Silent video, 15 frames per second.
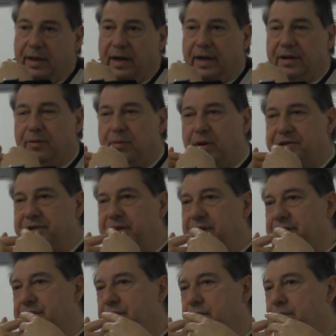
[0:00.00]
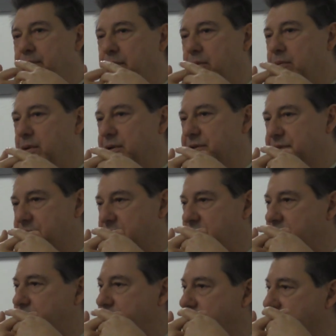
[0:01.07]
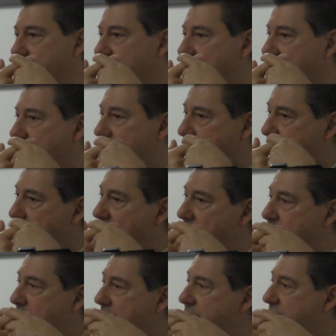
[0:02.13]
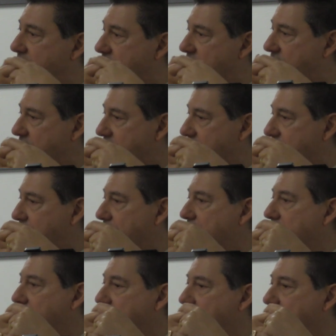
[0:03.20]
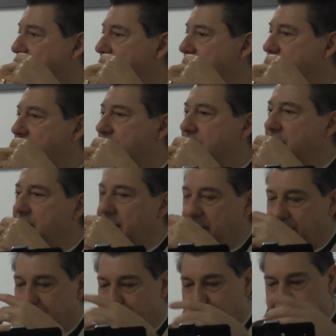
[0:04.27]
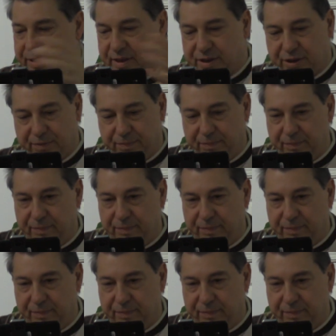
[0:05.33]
And it wasn't until Bill Wilson and, and Dr. Bob got together and, and put this